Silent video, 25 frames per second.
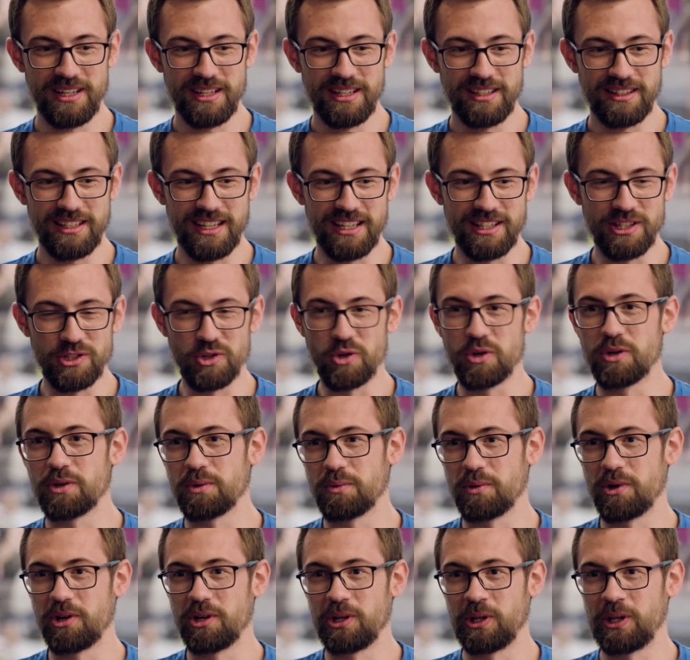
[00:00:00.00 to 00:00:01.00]
the indoor
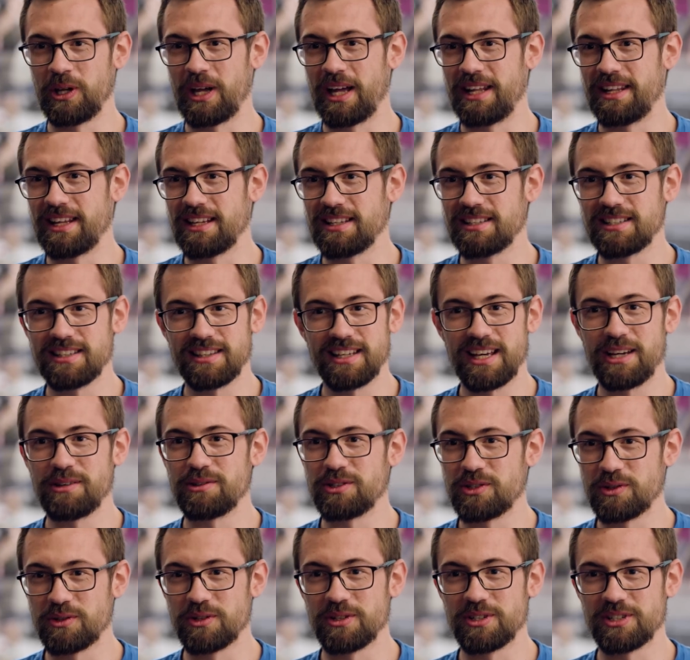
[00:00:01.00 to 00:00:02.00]
wall and then to the
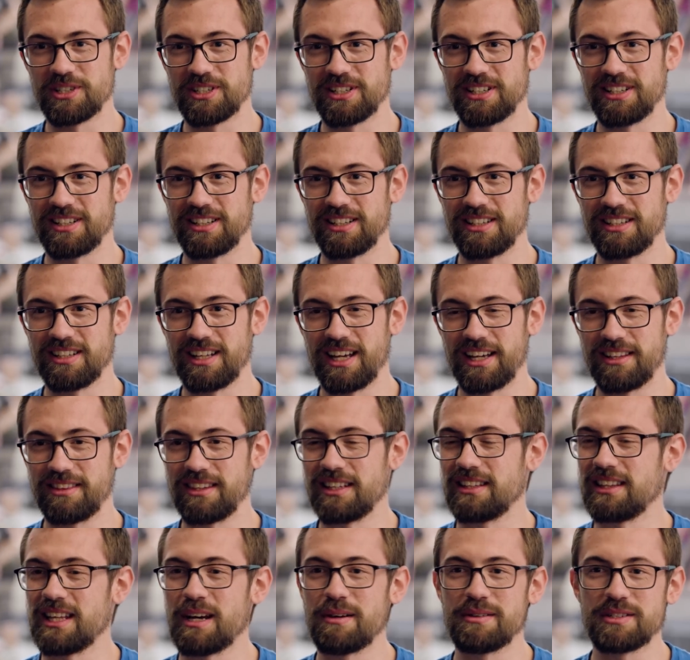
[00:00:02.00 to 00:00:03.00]
outdoors, and I
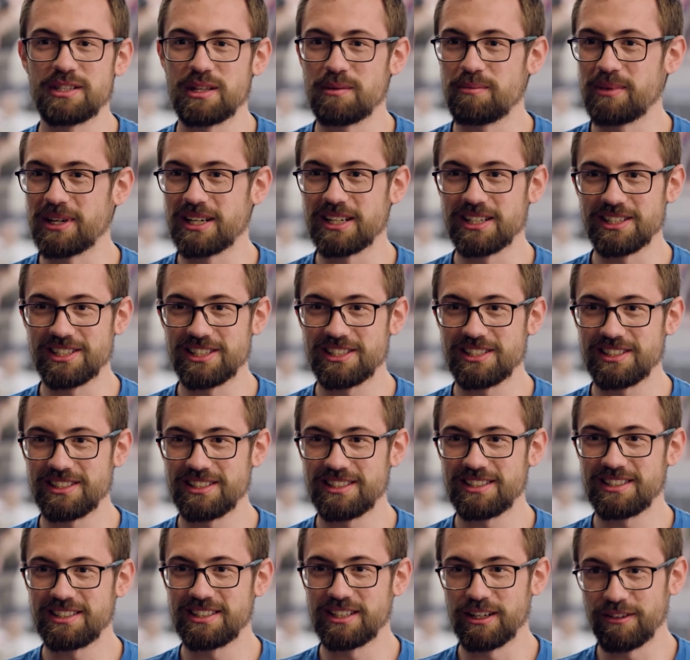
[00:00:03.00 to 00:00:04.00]
think that was the biggest
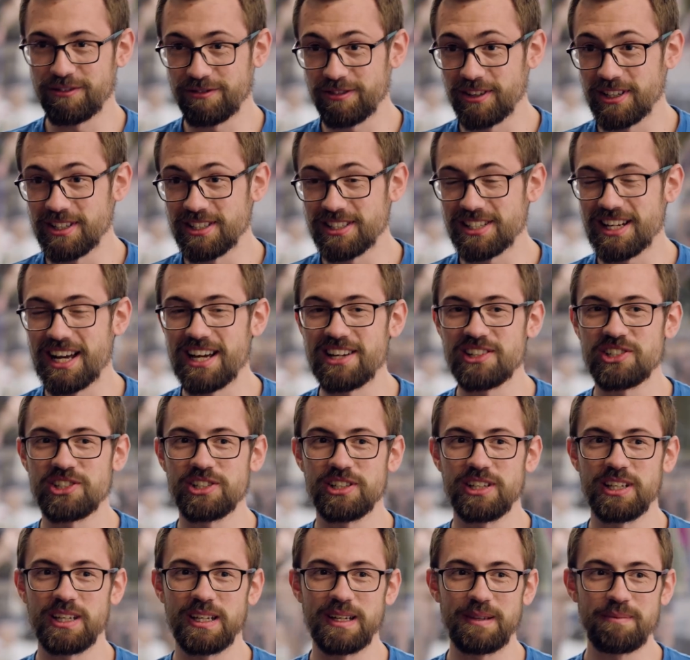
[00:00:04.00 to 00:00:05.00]
difference
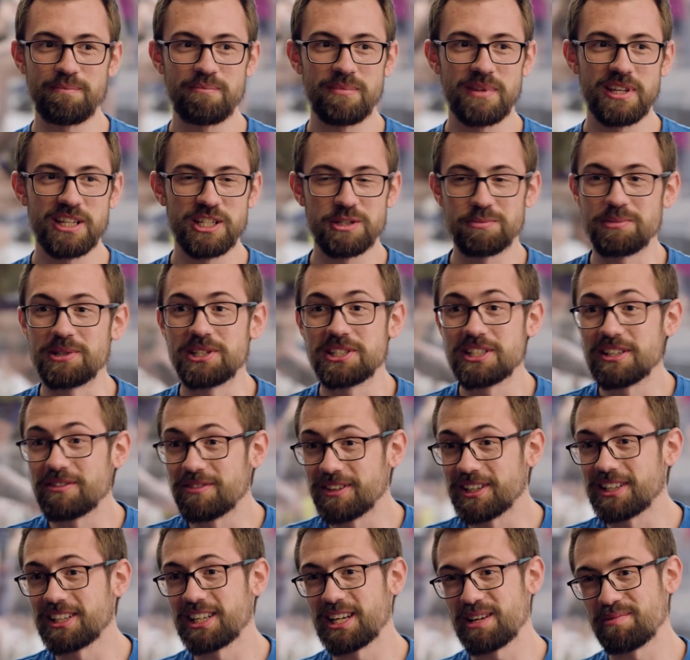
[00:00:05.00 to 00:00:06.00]
actually,
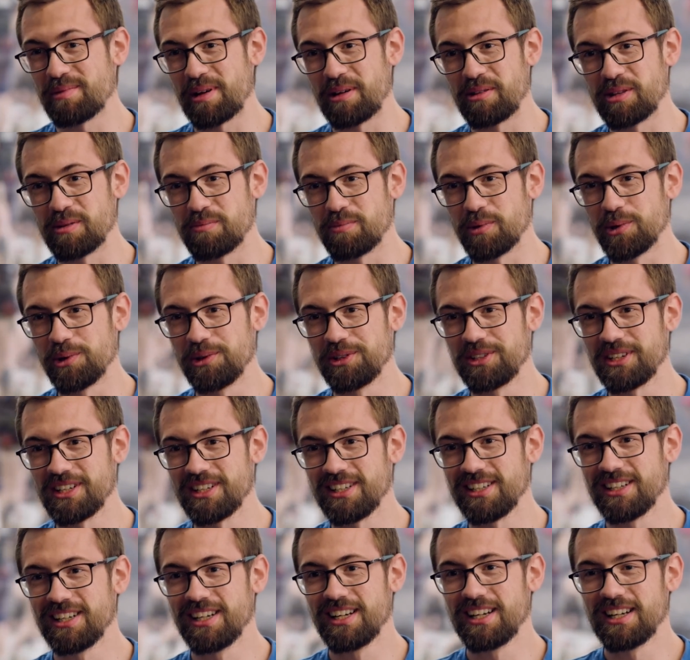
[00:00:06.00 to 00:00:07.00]
specifically about the
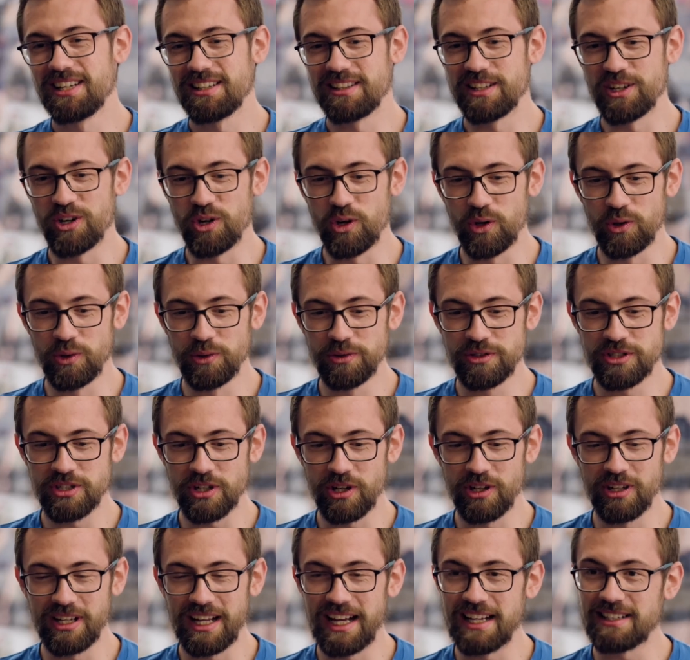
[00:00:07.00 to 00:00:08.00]
boulder. The holds
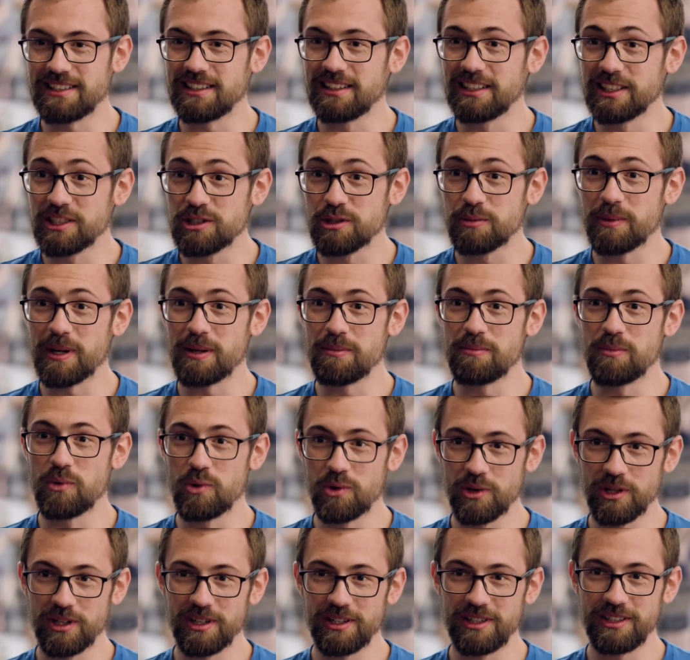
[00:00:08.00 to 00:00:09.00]
all had a little bit
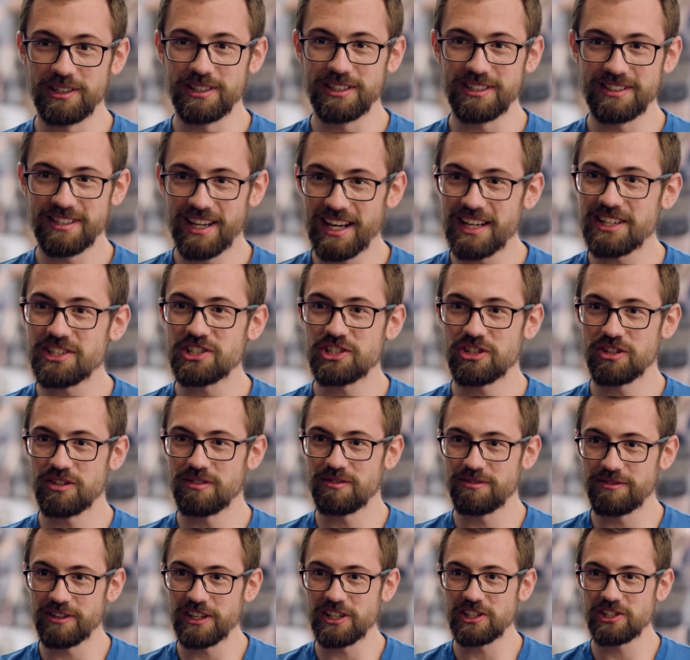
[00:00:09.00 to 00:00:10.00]
more texture
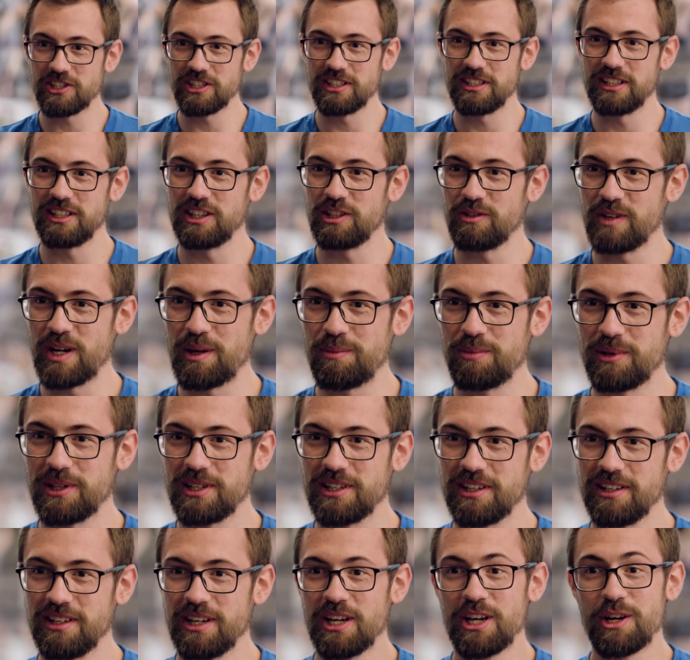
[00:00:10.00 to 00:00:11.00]
and friction than the
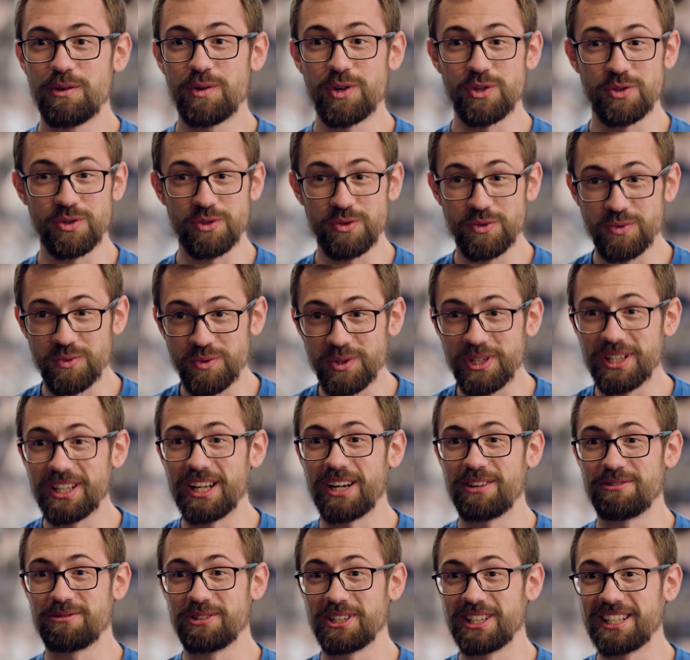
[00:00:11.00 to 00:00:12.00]
replica, which was
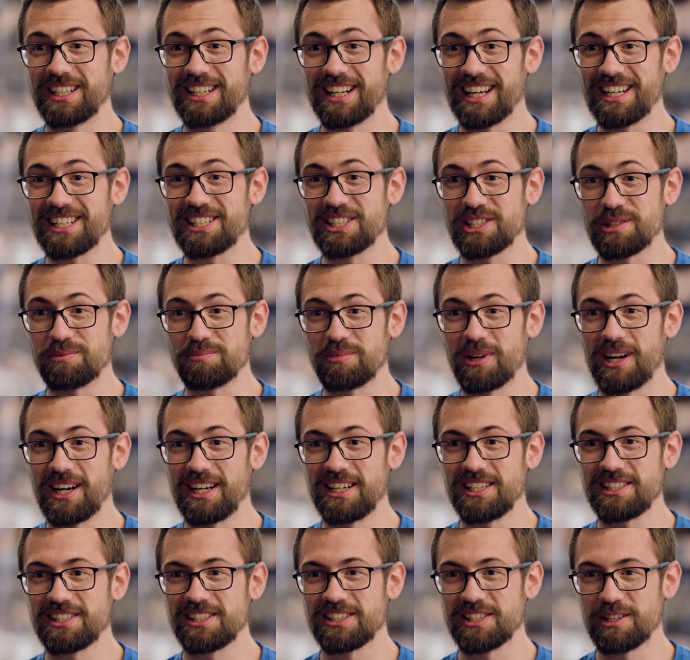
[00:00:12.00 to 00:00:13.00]
a really nice
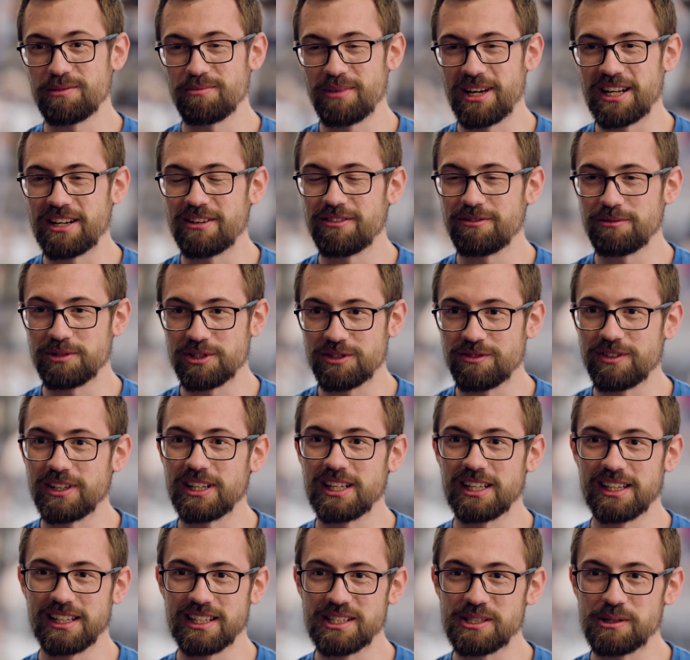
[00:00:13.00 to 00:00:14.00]
surprise because it meant it was
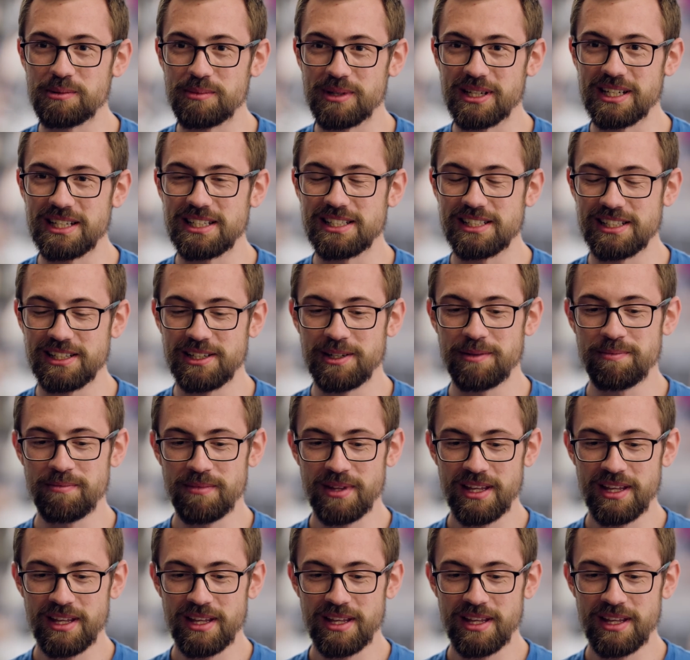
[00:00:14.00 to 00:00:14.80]
feeling a little bit easier.